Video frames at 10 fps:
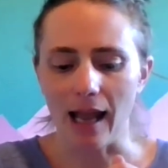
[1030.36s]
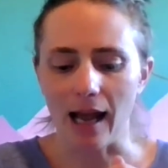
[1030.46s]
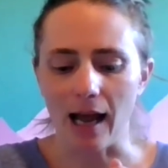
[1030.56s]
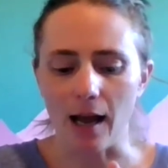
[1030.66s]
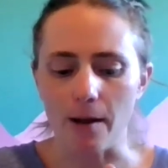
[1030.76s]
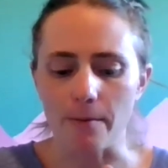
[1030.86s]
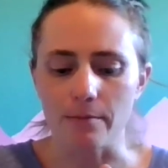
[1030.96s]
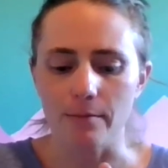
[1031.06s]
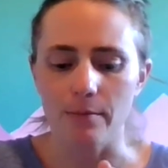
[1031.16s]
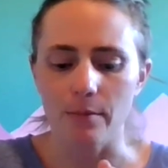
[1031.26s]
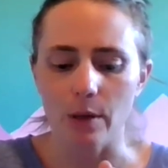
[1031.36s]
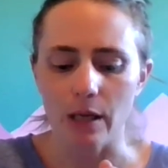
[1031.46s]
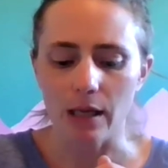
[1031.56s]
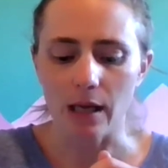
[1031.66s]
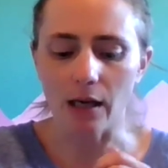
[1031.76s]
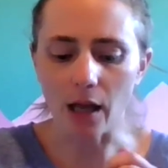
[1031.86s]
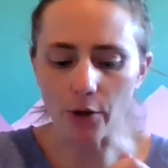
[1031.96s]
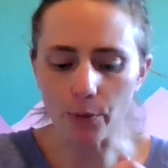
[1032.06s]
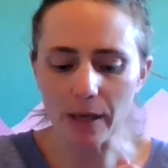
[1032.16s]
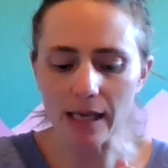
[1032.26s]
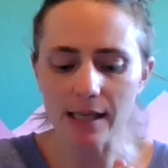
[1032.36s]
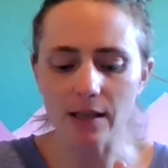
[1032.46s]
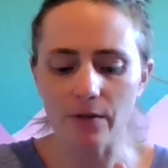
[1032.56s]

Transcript: Um, Another piece